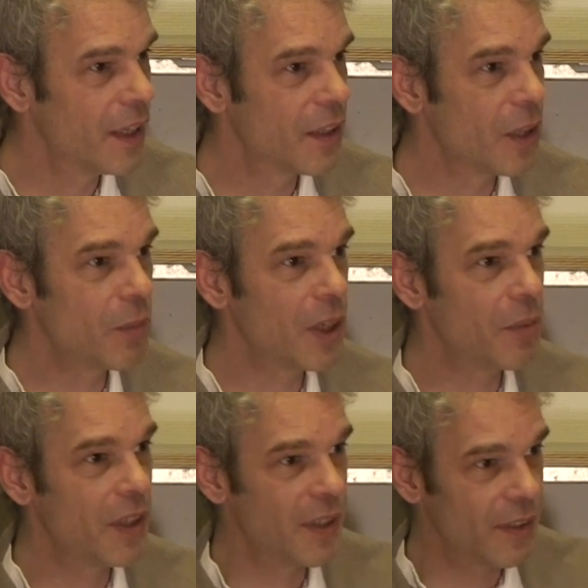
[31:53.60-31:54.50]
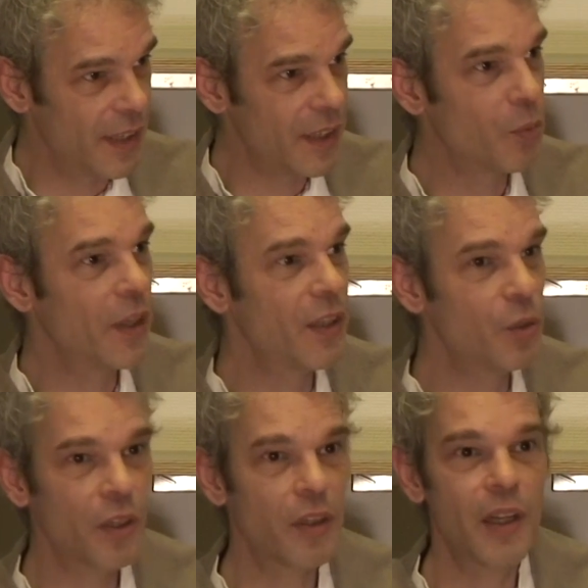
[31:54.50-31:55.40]
then maybe in that way
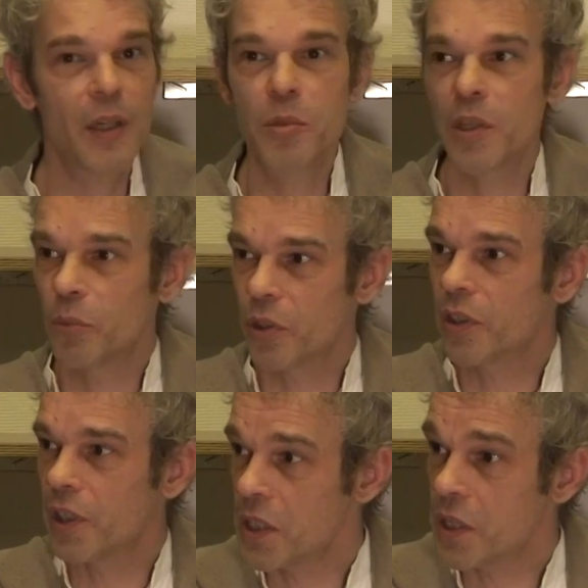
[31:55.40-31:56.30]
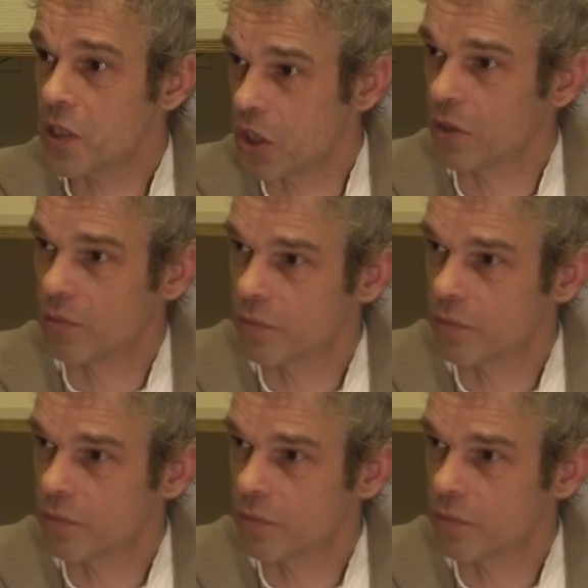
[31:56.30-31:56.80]
you can help some organization.